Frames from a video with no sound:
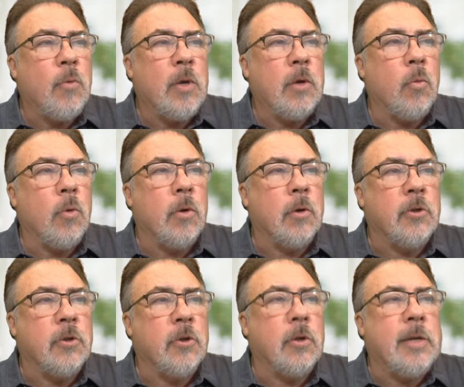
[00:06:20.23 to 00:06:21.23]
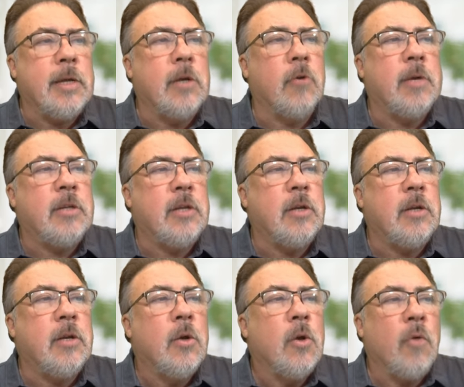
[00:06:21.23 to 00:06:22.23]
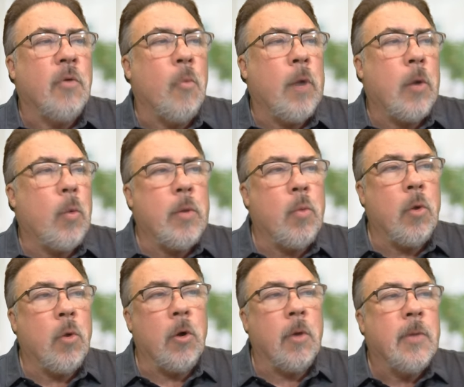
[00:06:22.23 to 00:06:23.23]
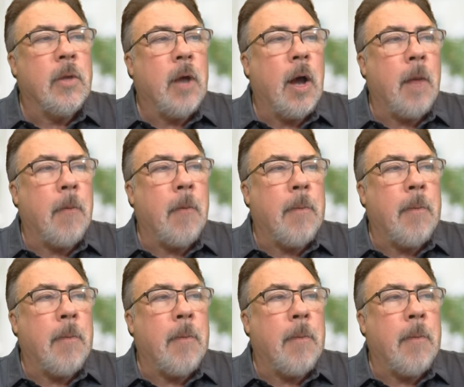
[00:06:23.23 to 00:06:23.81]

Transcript: we we're certainly increasing from where we were uh,